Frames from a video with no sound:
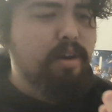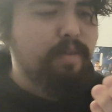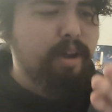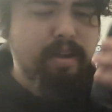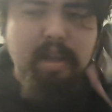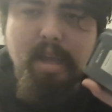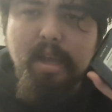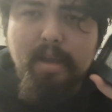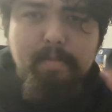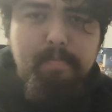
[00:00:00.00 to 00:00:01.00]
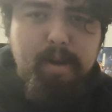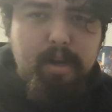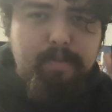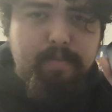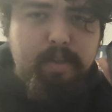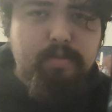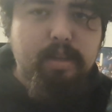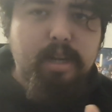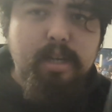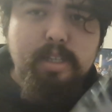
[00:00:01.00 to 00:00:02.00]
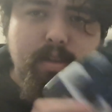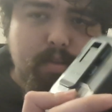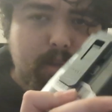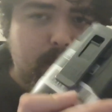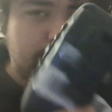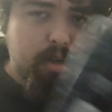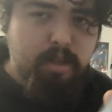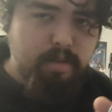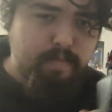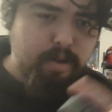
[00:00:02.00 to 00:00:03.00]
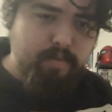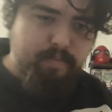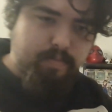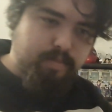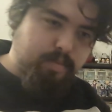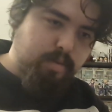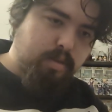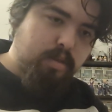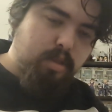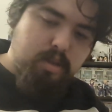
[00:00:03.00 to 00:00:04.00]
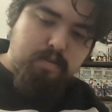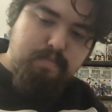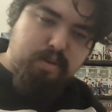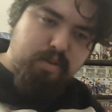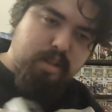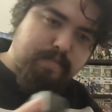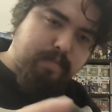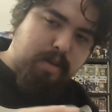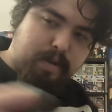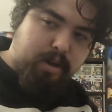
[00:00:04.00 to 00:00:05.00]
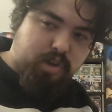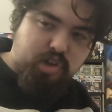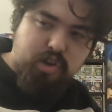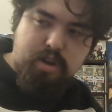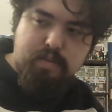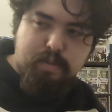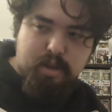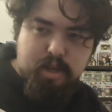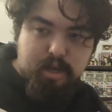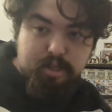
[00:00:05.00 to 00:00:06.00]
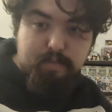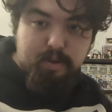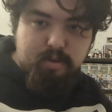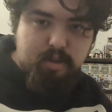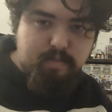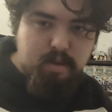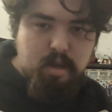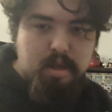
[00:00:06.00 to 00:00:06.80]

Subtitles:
know why, but it's really nice. Keeps it on the belt clip. I'm not gonna show you, but yeah, it's a belt clip.